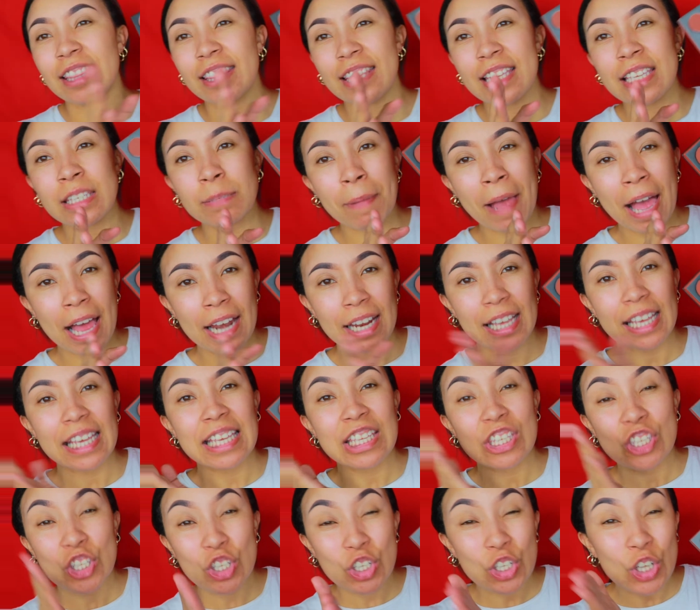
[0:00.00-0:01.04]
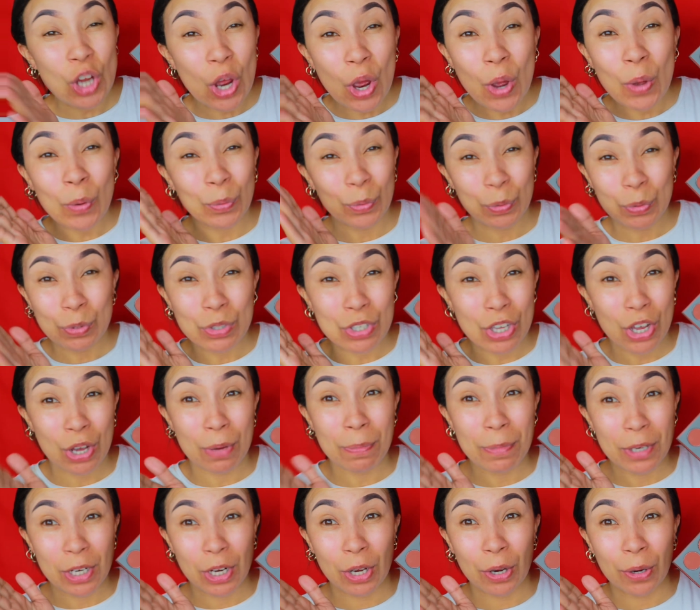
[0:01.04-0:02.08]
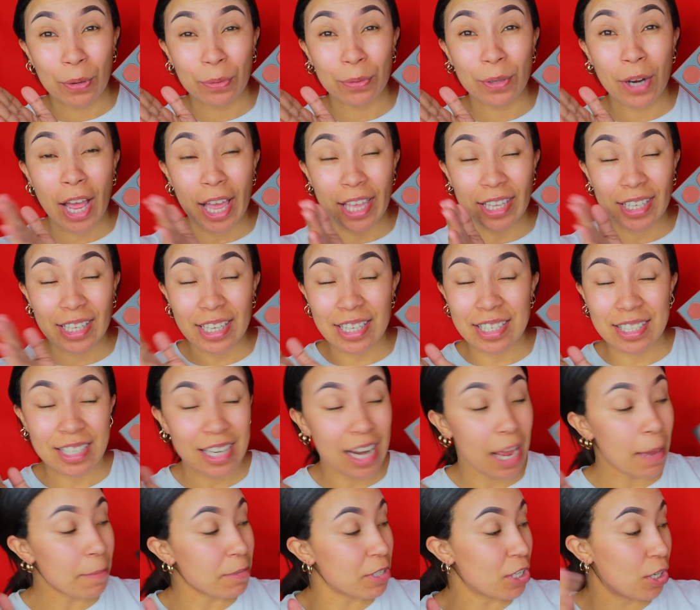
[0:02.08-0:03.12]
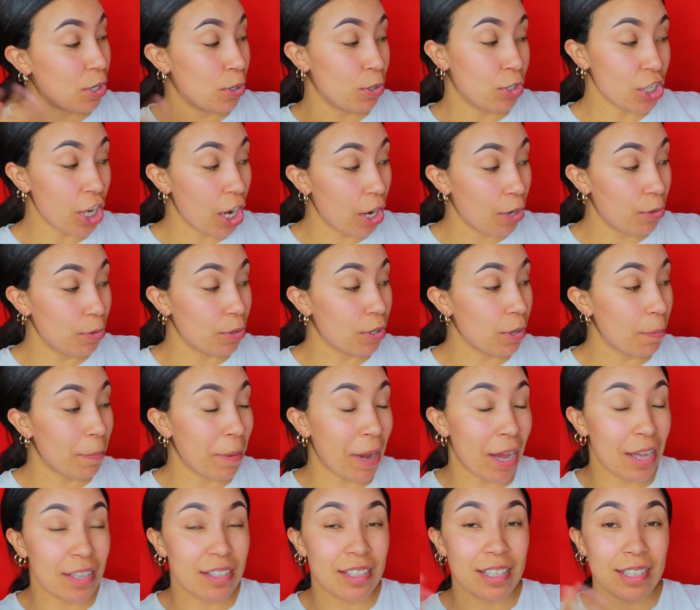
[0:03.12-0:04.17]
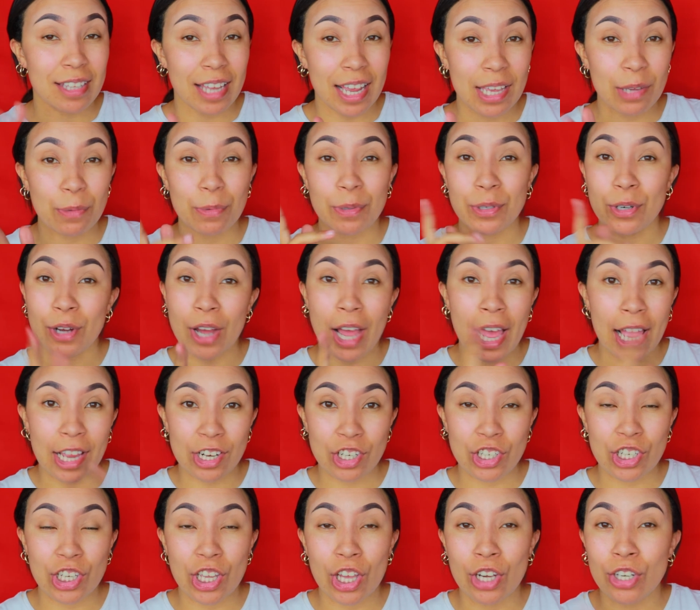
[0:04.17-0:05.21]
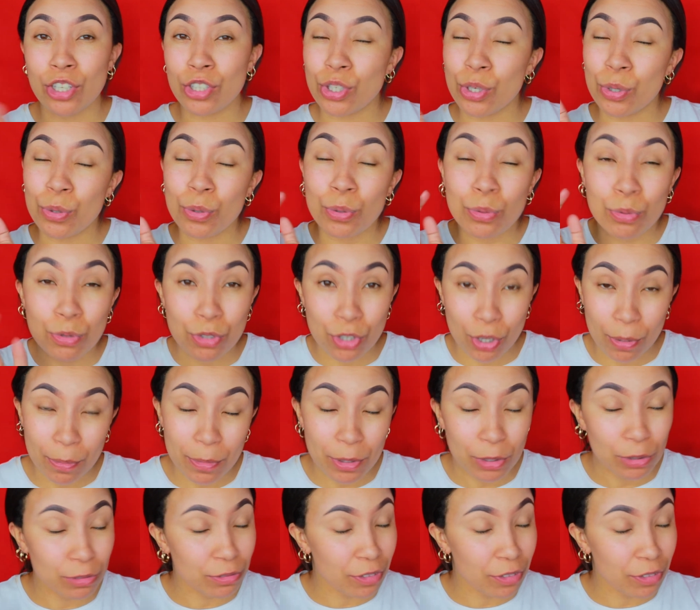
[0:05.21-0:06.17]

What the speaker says: This palette is so autumnal, like it's an absolute joke, but today we're not actually going to do autumnal